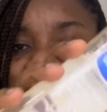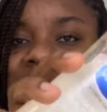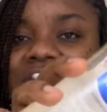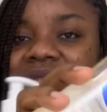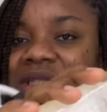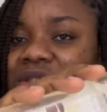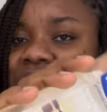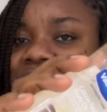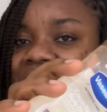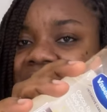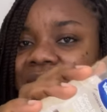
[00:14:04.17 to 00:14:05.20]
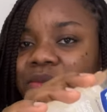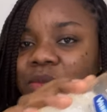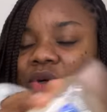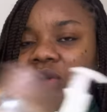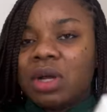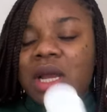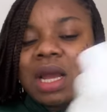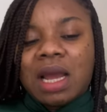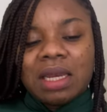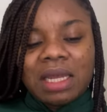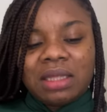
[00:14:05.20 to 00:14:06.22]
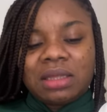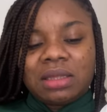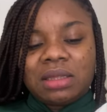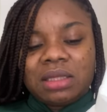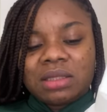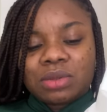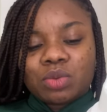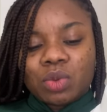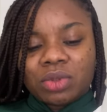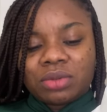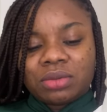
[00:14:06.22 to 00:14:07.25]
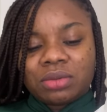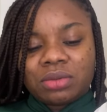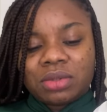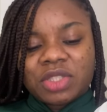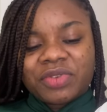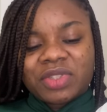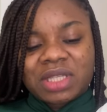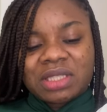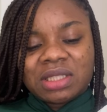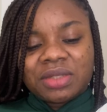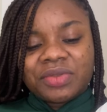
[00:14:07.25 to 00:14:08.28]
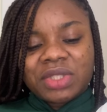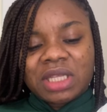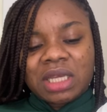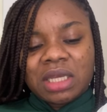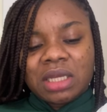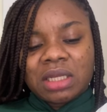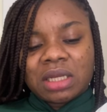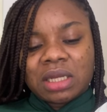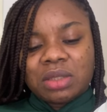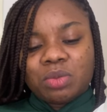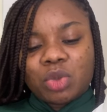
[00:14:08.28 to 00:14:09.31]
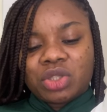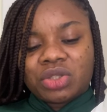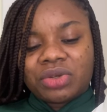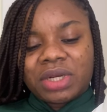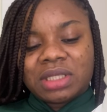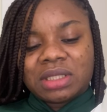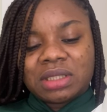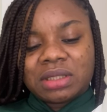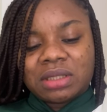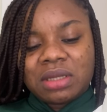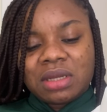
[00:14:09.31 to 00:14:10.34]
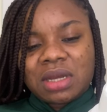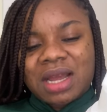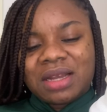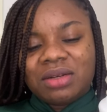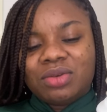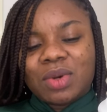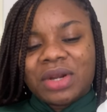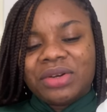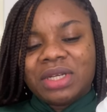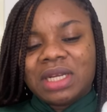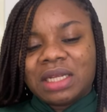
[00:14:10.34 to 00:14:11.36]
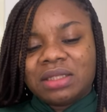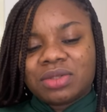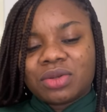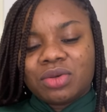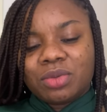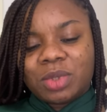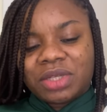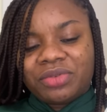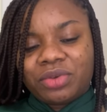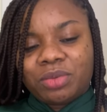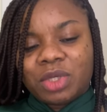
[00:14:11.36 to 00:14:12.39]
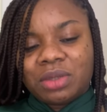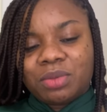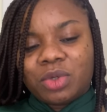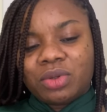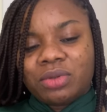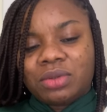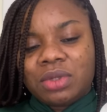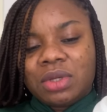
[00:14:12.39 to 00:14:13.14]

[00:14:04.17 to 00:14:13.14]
just this you're fine but i like this one it's for sensitive skin and moisturizes i don't know why i really like this cocoa butter formula but